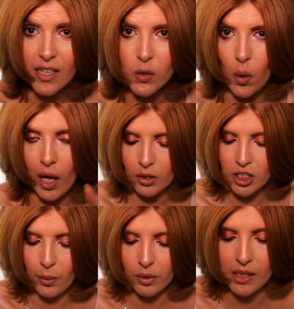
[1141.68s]
as well,
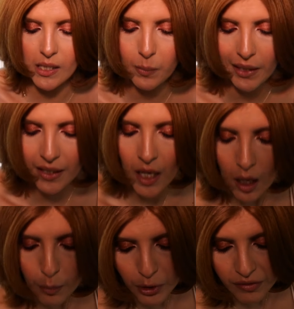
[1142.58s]
which I will explain
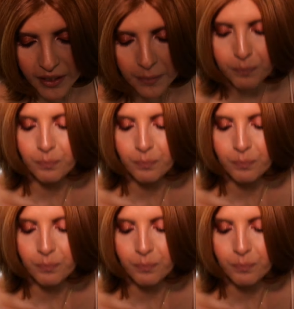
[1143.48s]
briefly.